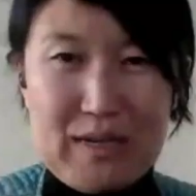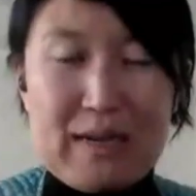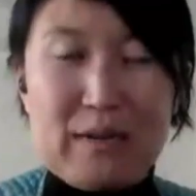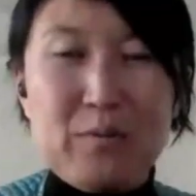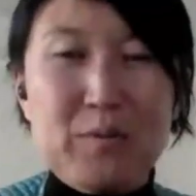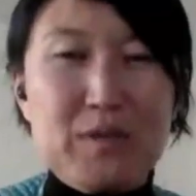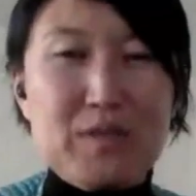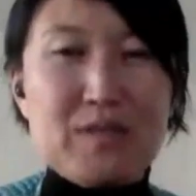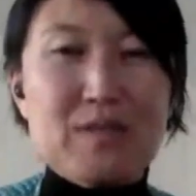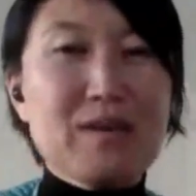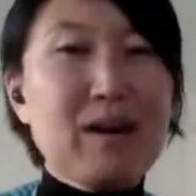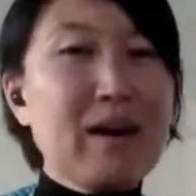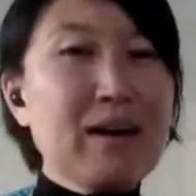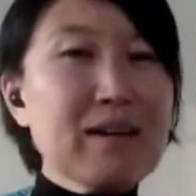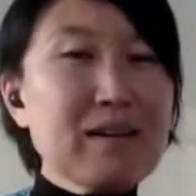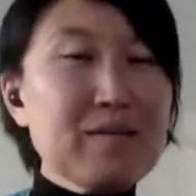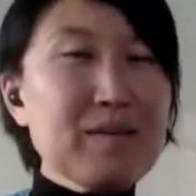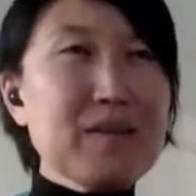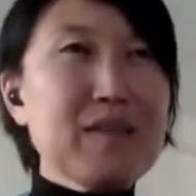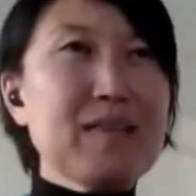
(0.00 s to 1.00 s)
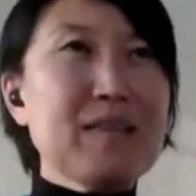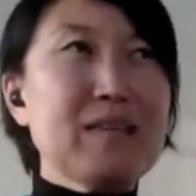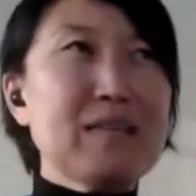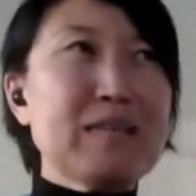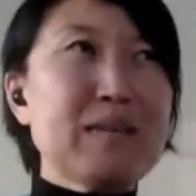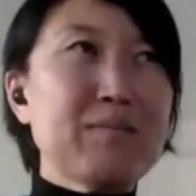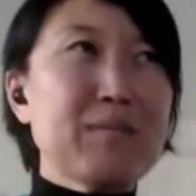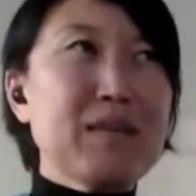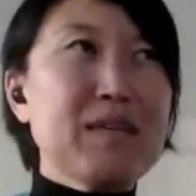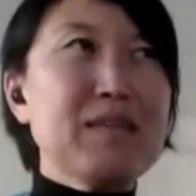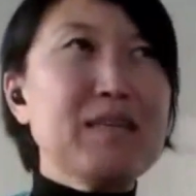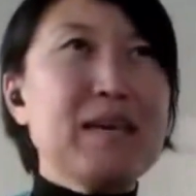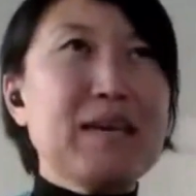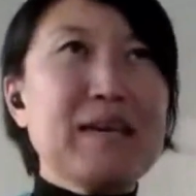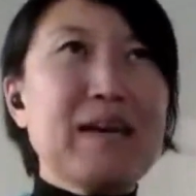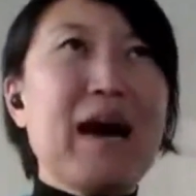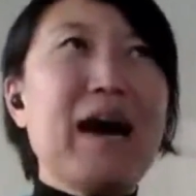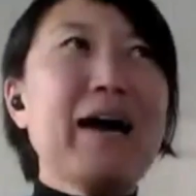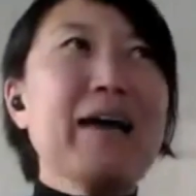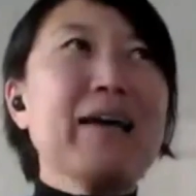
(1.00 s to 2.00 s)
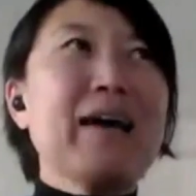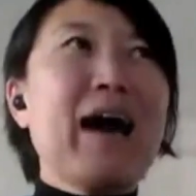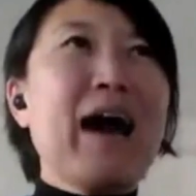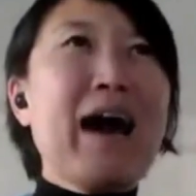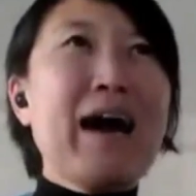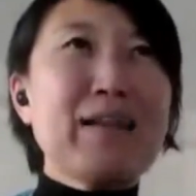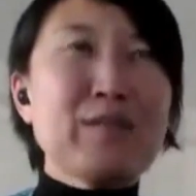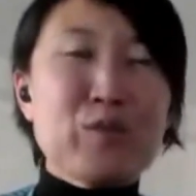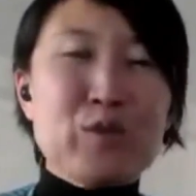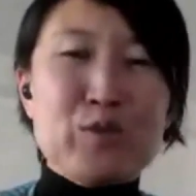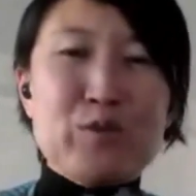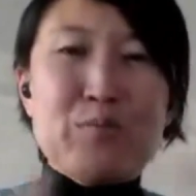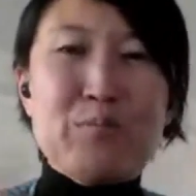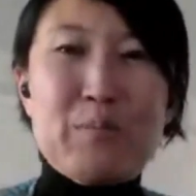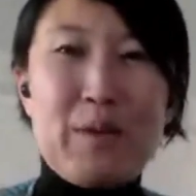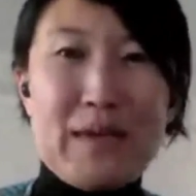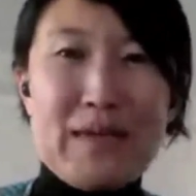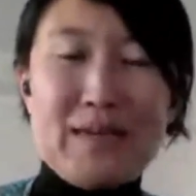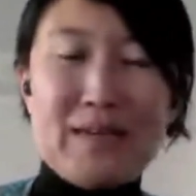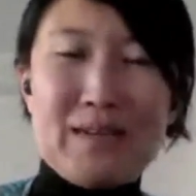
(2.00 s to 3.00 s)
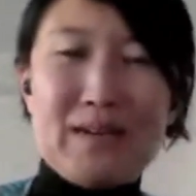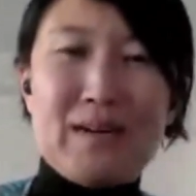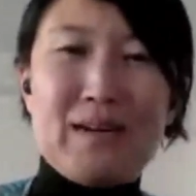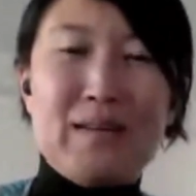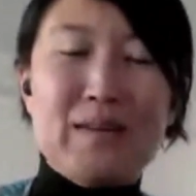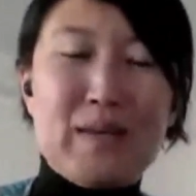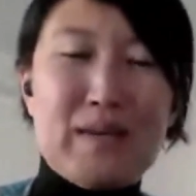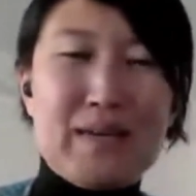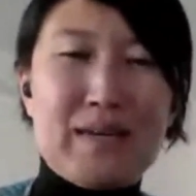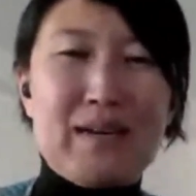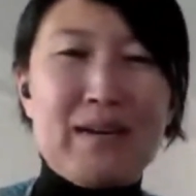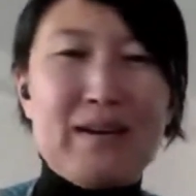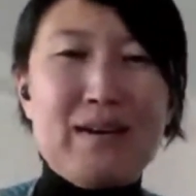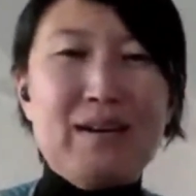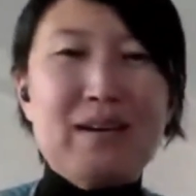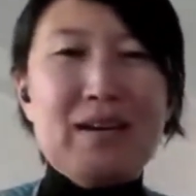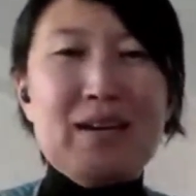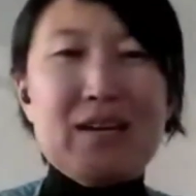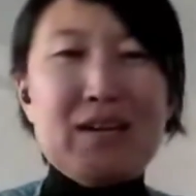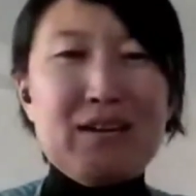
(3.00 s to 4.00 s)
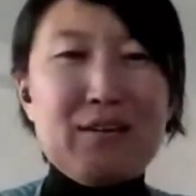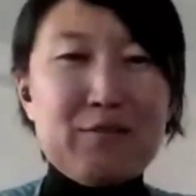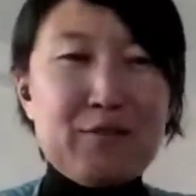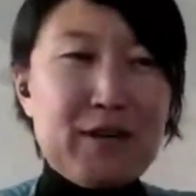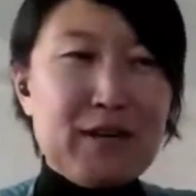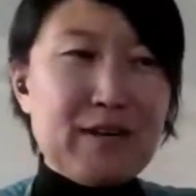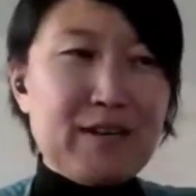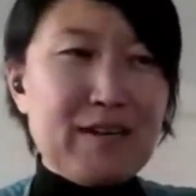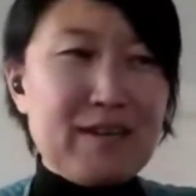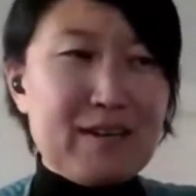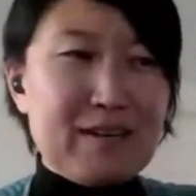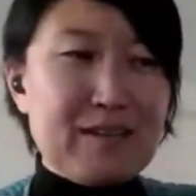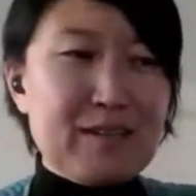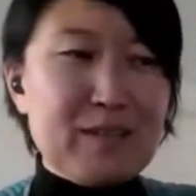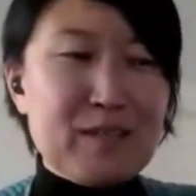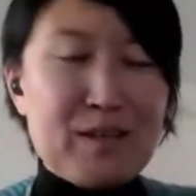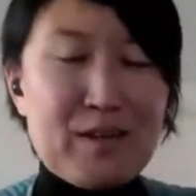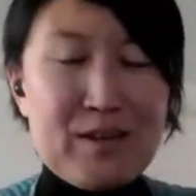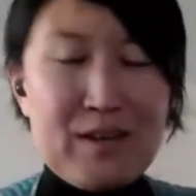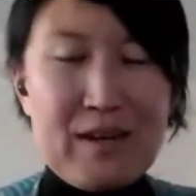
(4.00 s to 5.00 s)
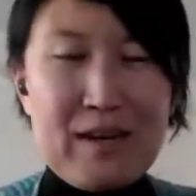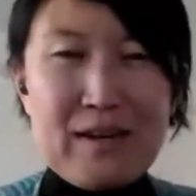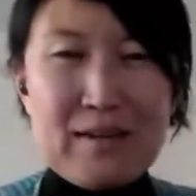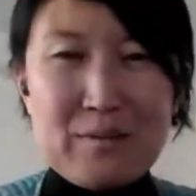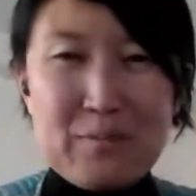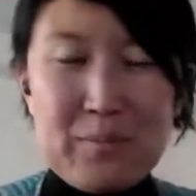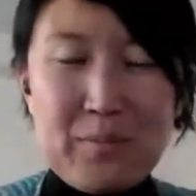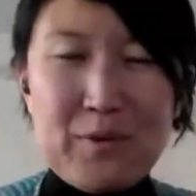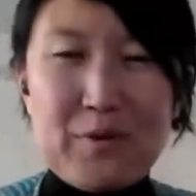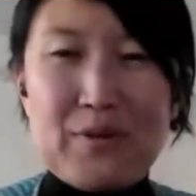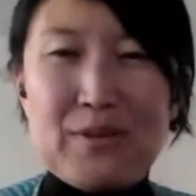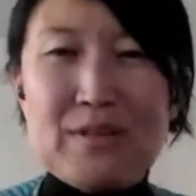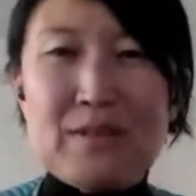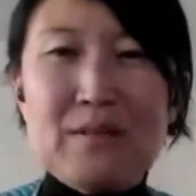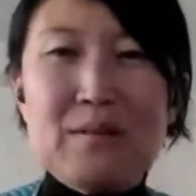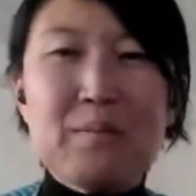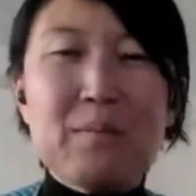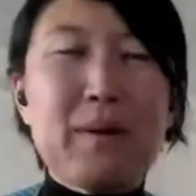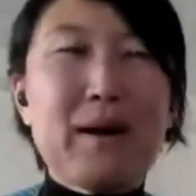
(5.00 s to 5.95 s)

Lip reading: It was not even something like I had to make like a very clear cut point,